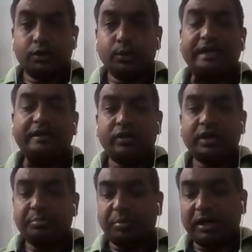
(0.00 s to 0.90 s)
Unit
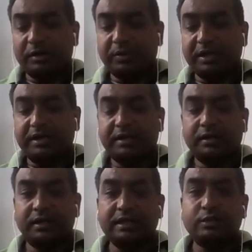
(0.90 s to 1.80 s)
3 part B
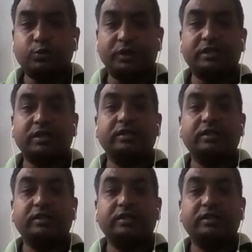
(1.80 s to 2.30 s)
deals with